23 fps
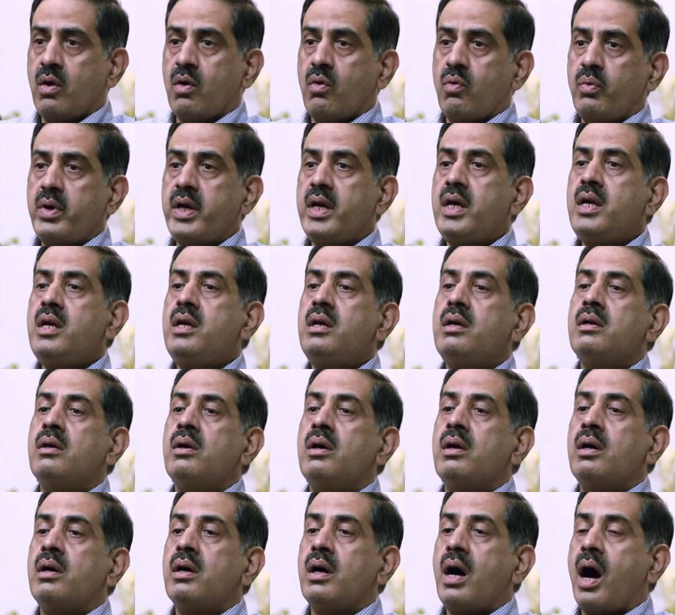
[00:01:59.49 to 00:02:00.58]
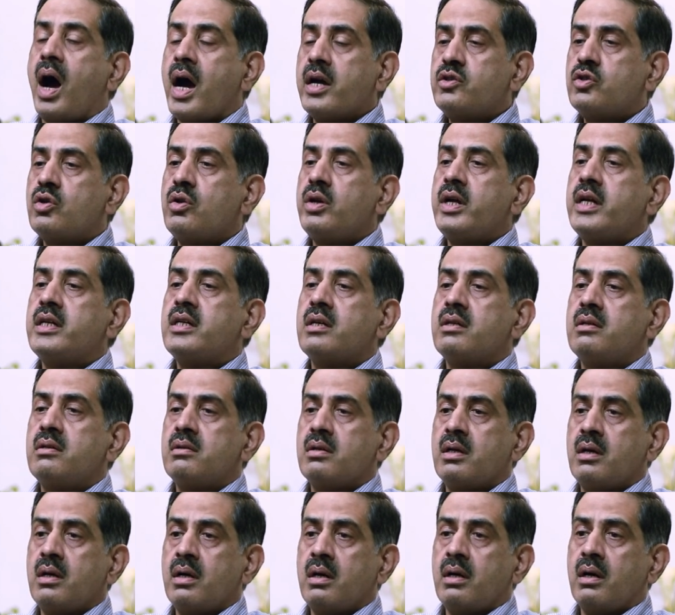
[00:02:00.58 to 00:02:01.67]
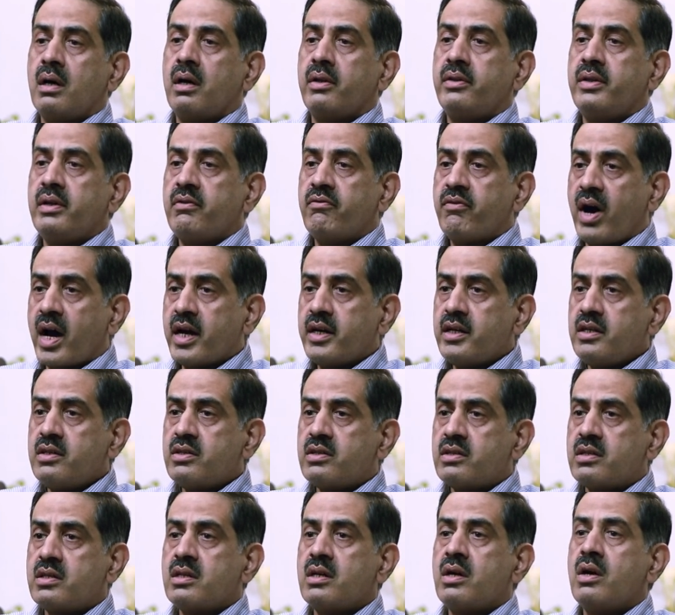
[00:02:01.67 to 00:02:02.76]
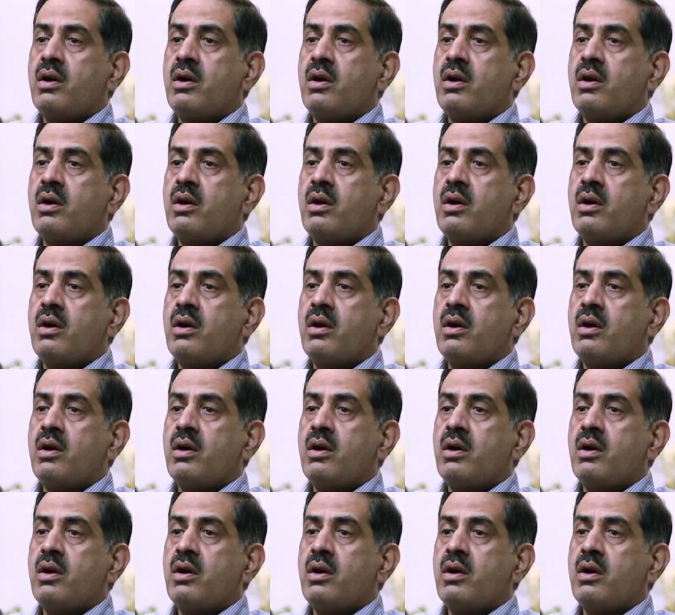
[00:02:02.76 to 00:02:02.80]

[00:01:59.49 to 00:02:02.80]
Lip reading: We isolated the virus,